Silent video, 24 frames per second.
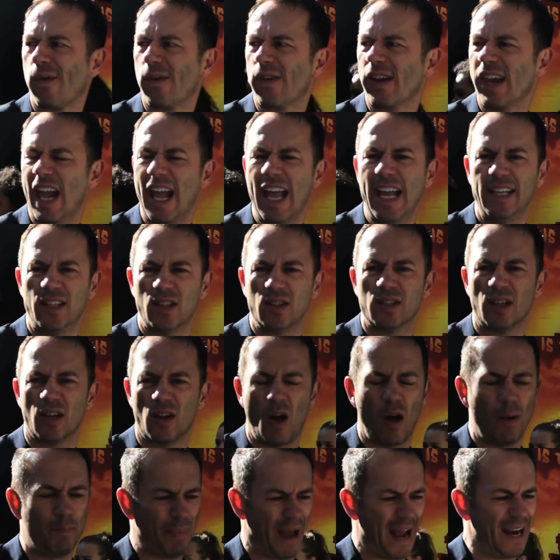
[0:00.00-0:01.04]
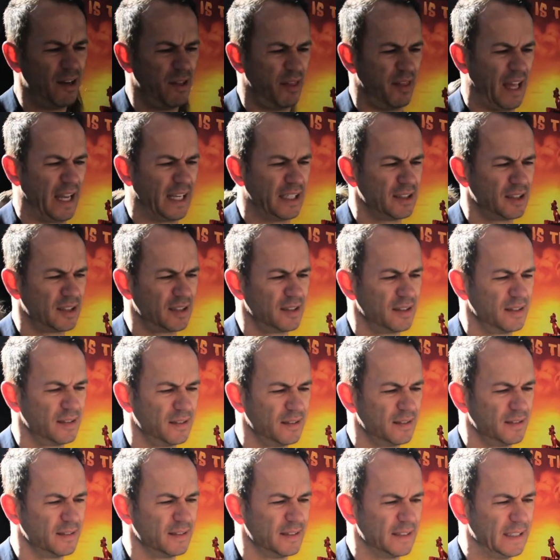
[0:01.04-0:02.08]
Yeah, he does a lot of bad things.
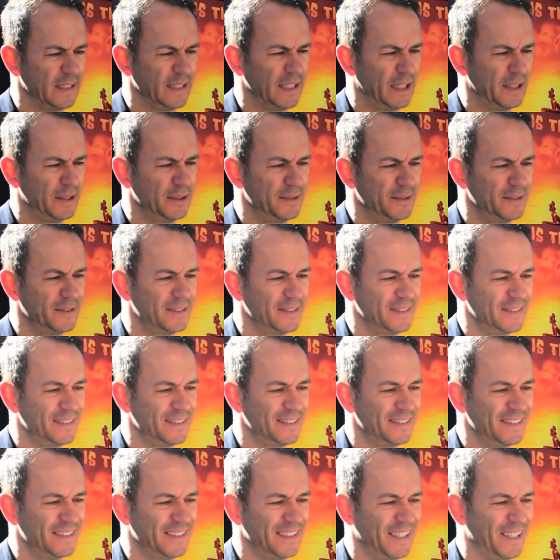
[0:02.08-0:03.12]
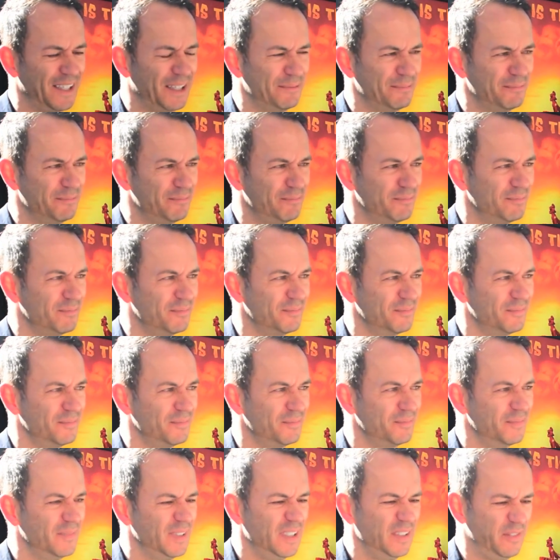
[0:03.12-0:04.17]
You know, um,
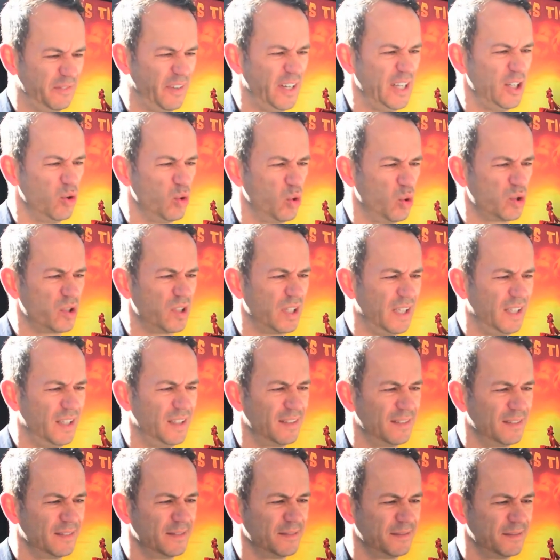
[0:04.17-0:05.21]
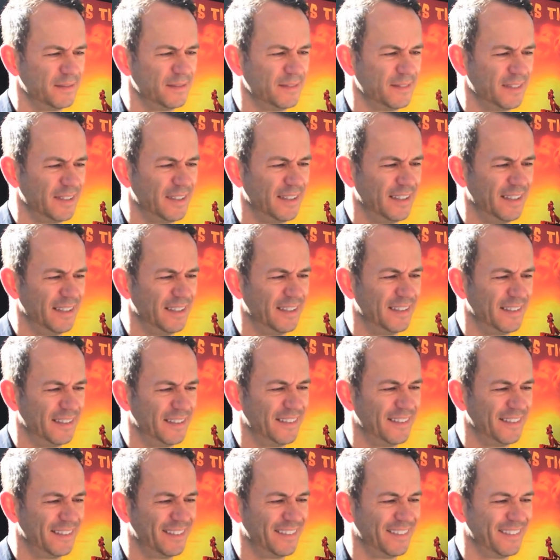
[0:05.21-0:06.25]
he's very naughty. Yeah.
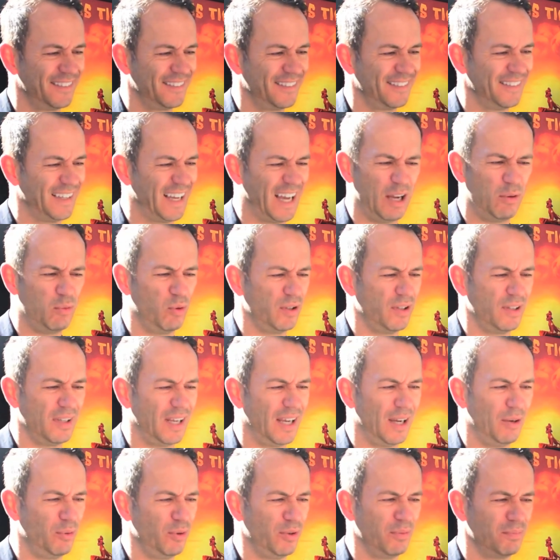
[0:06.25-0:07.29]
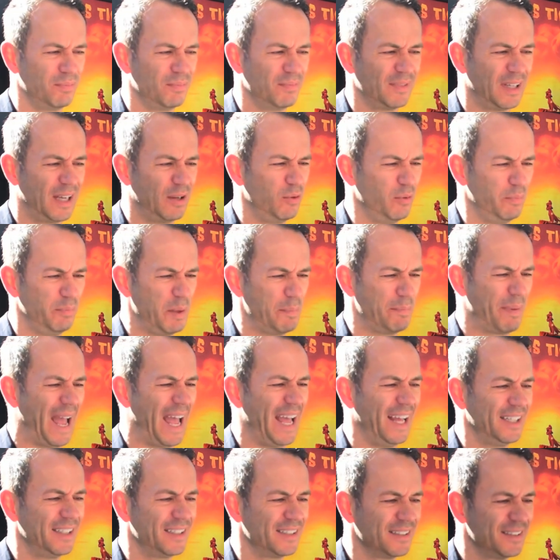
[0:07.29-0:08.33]
I wouldn't. I wouldn't. I wouldn't be
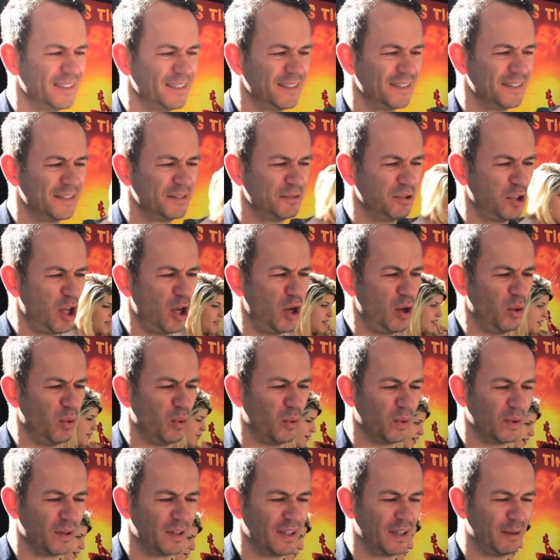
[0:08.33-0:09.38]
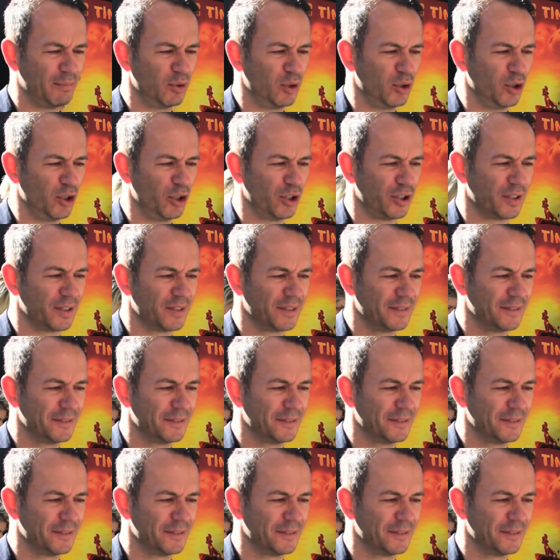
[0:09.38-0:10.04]
bad. No, I'm good.